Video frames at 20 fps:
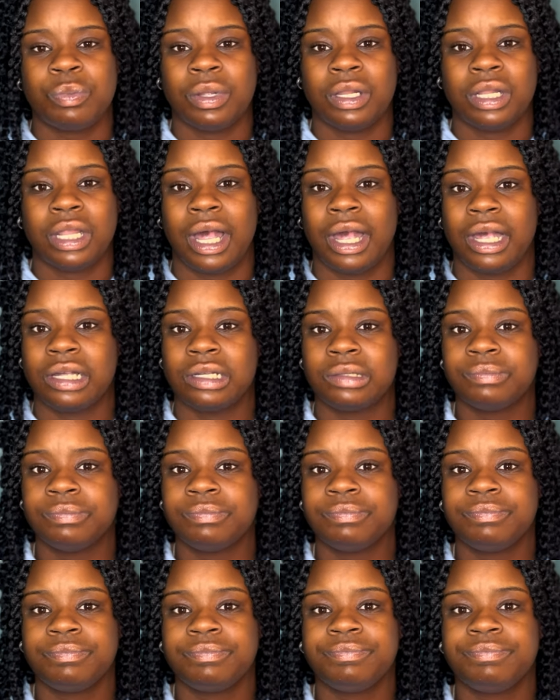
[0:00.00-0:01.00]
But like,
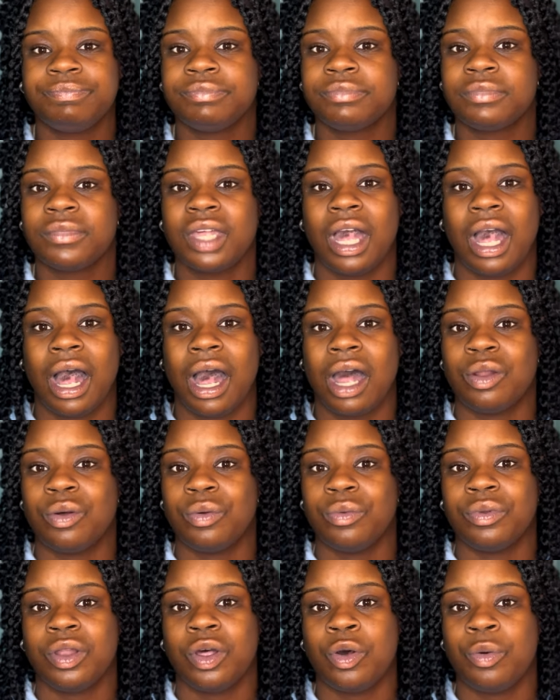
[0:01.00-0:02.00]
I
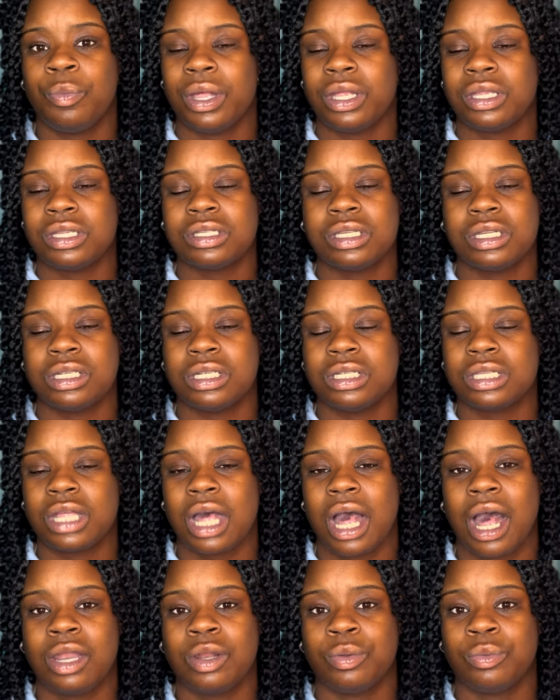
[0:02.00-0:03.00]
don't know, Basties.
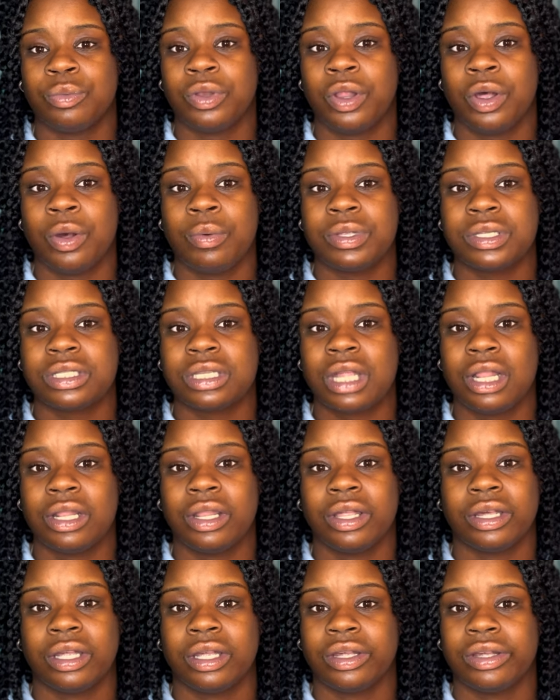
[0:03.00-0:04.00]
I don't know. It's not
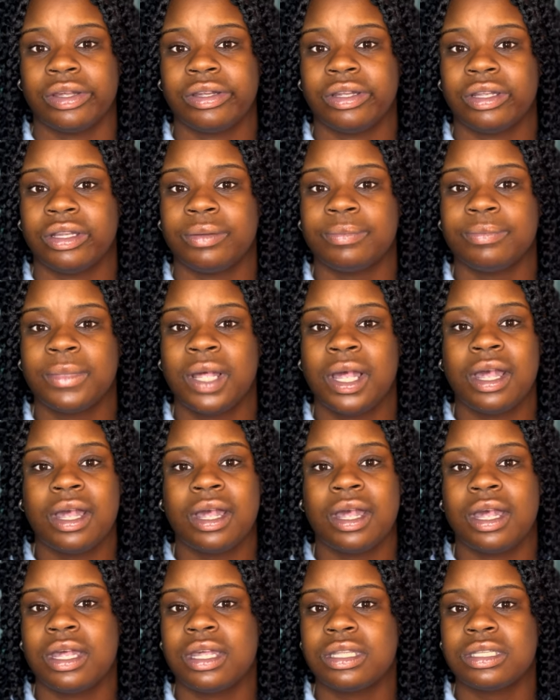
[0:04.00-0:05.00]
looking good.
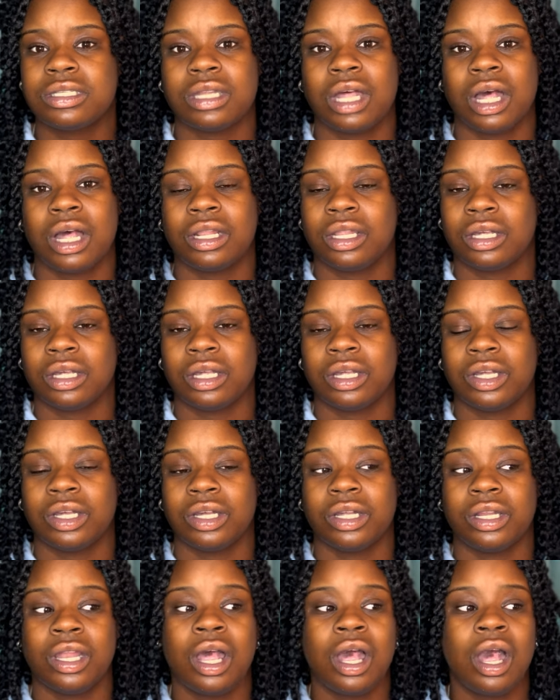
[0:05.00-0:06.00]
It's not looking
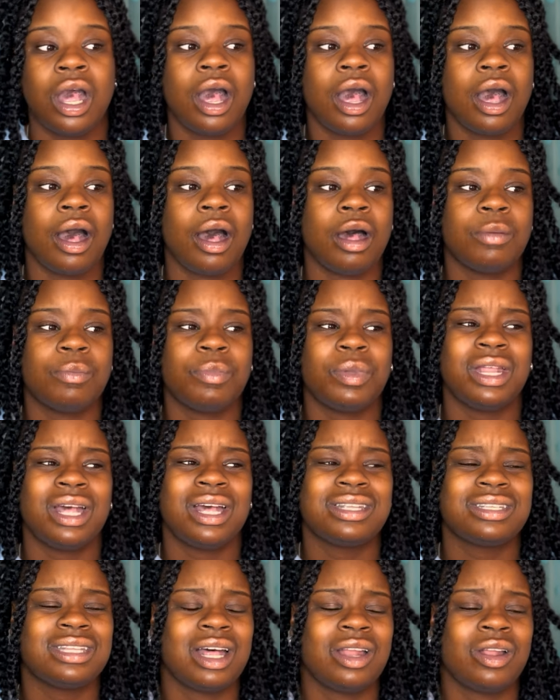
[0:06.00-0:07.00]
good. Um, but
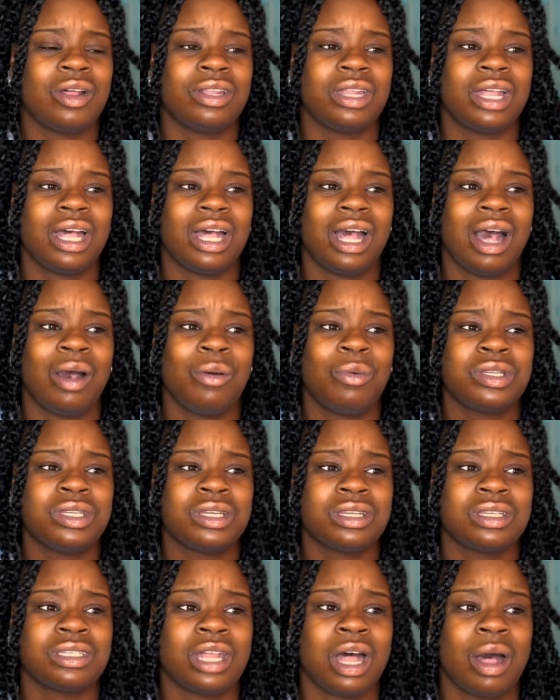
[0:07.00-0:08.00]
that's that on that. I want
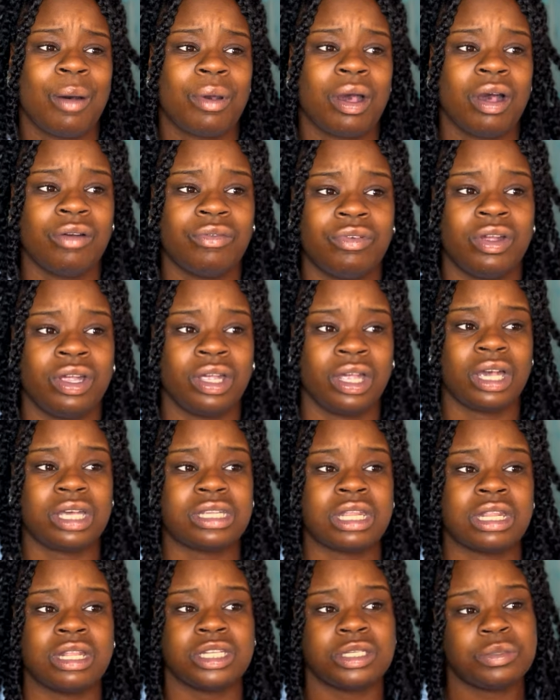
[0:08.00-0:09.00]
you to stop covering it
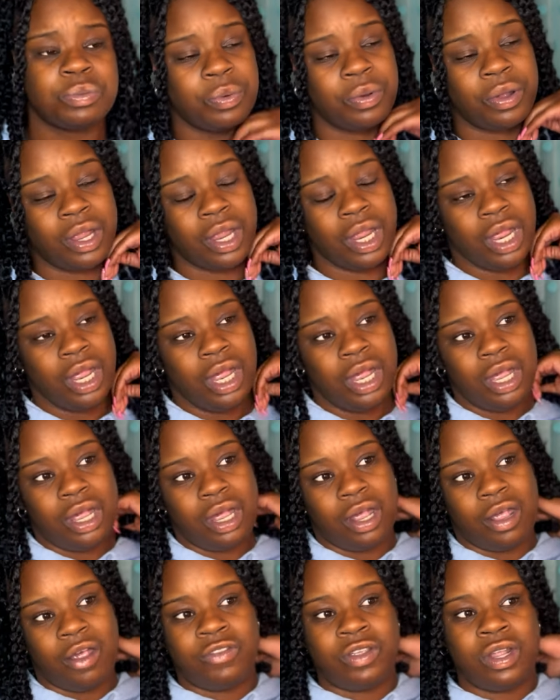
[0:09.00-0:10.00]
because at this point,
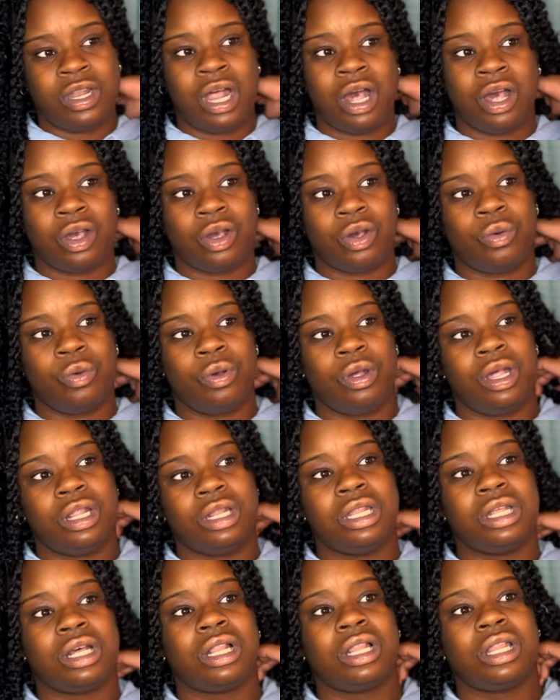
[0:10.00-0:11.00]
if you're not
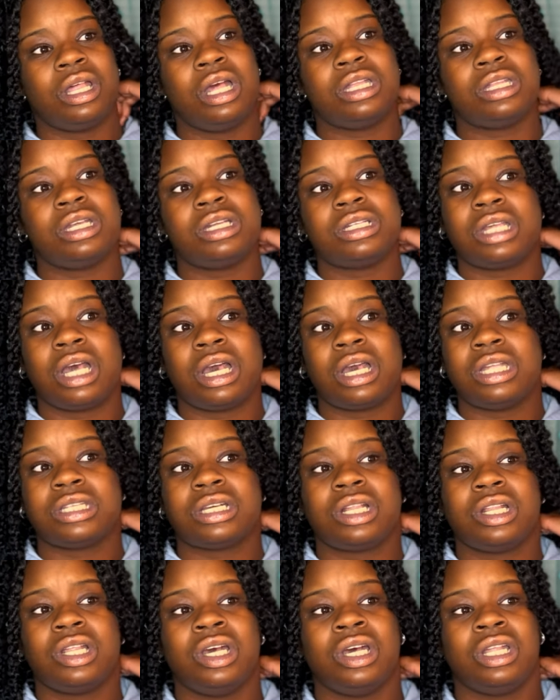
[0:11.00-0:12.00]
going, it's like it's
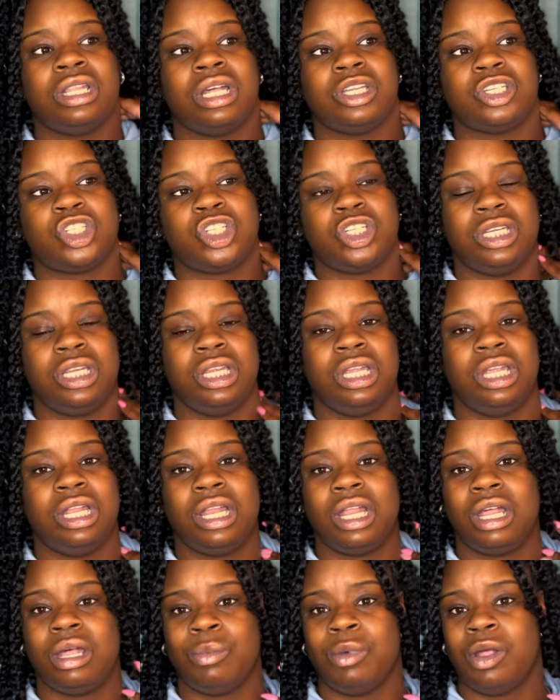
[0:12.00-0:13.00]
clear that she
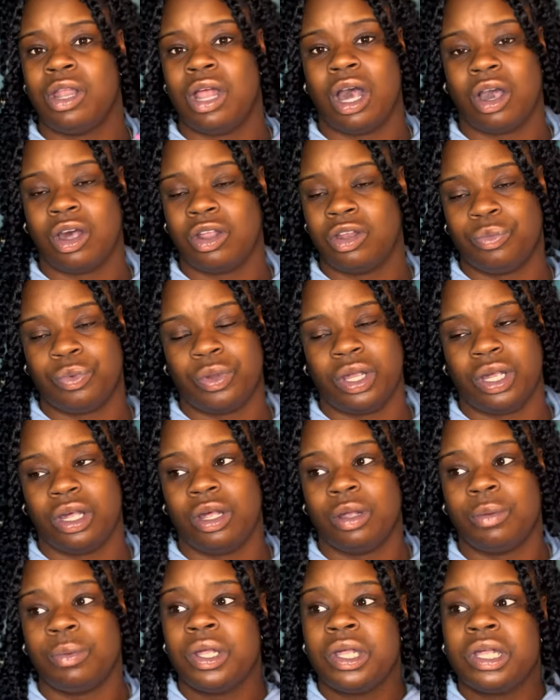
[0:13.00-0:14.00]
and him are not going to break
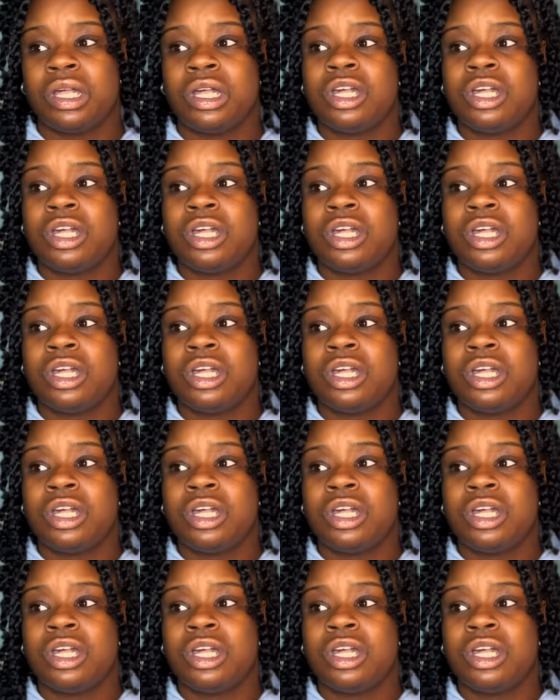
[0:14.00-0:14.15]
up.